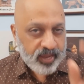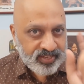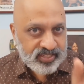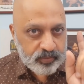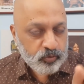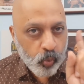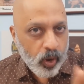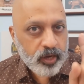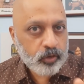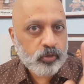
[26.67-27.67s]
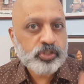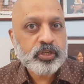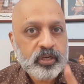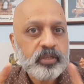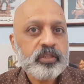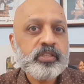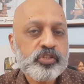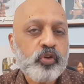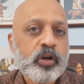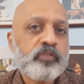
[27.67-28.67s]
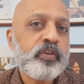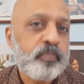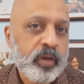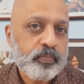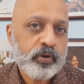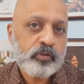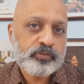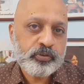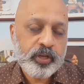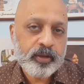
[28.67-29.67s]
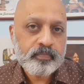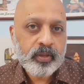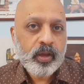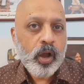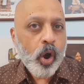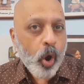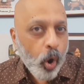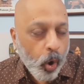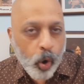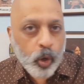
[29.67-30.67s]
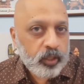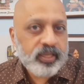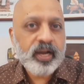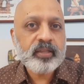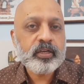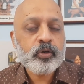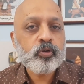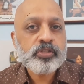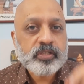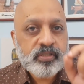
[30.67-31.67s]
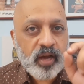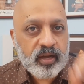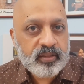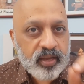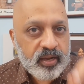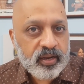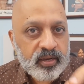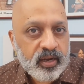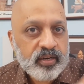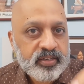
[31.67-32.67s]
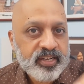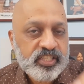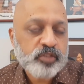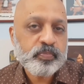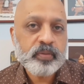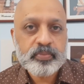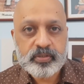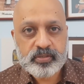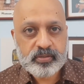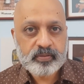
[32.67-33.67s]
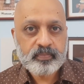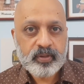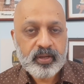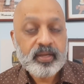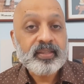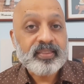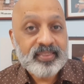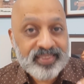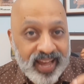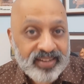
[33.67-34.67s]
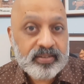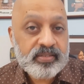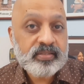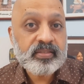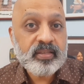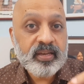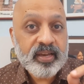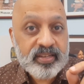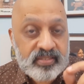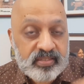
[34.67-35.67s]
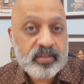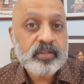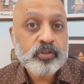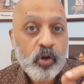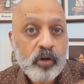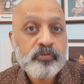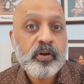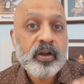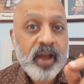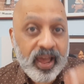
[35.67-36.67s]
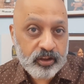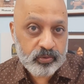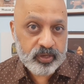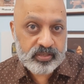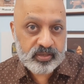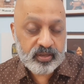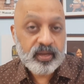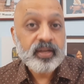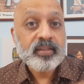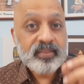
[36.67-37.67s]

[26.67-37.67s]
in this geography paper of today, all the other questions are there in our test papers. That is the extent of our accuracy.